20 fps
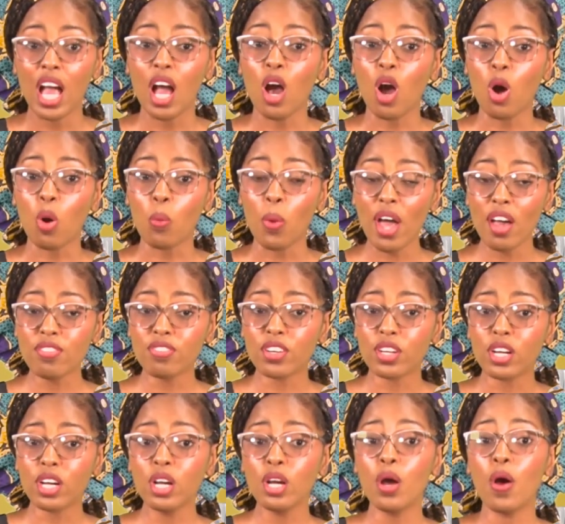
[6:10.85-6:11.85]

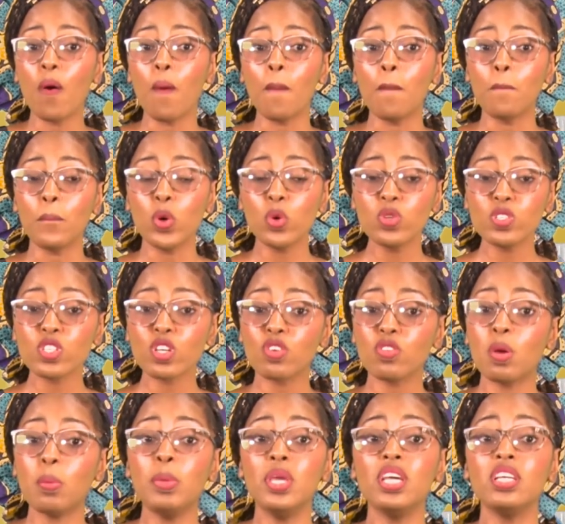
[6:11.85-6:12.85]
However, most
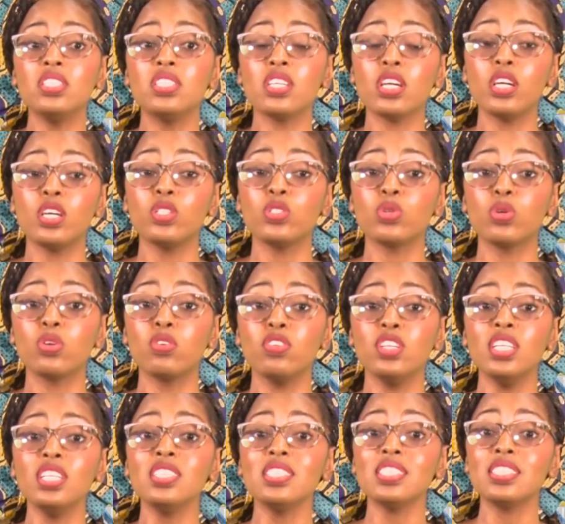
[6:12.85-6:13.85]
Caribbean
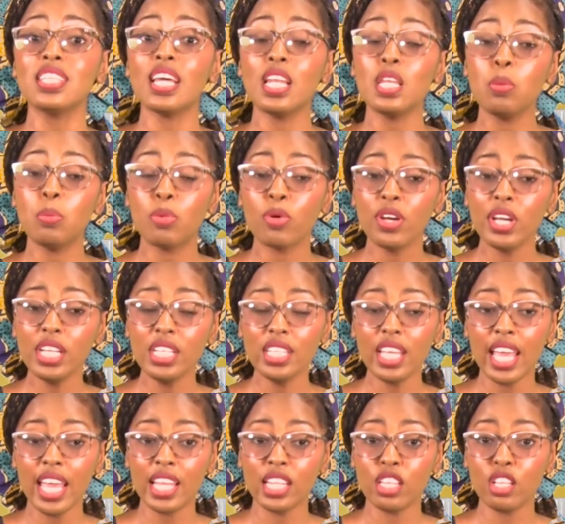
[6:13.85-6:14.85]
territories celebrate
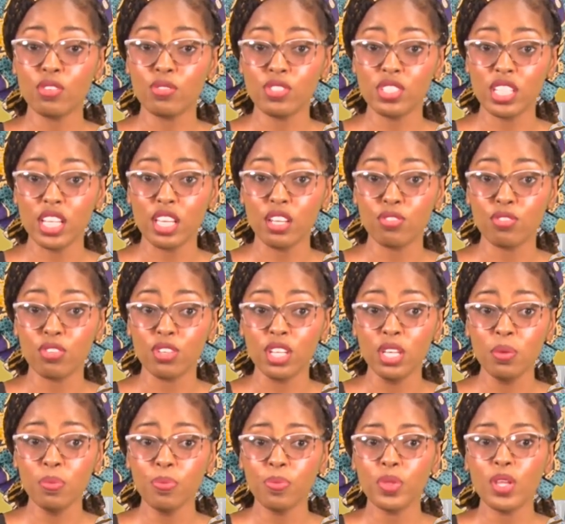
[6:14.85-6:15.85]
the end of
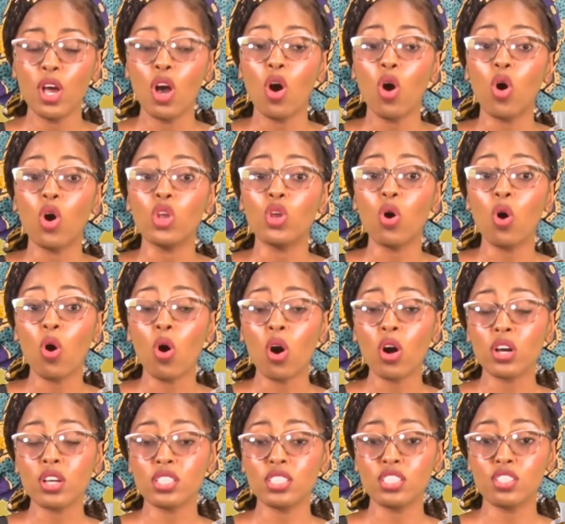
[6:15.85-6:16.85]
slavery on
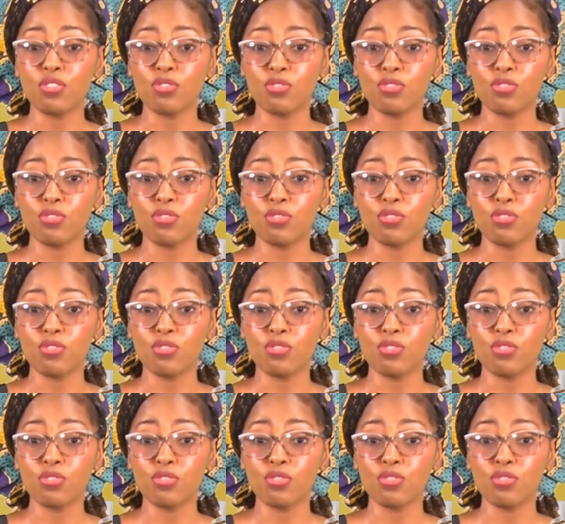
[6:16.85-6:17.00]
August the